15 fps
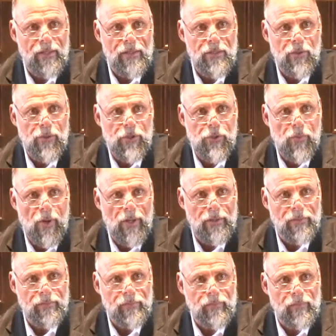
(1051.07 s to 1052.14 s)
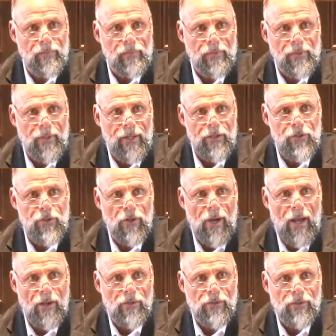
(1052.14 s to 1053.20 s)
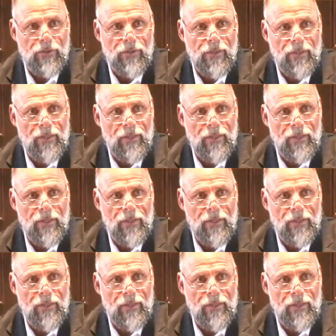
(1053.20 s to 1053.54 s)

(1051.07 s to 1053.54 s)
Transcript: Do what you want. It's your house.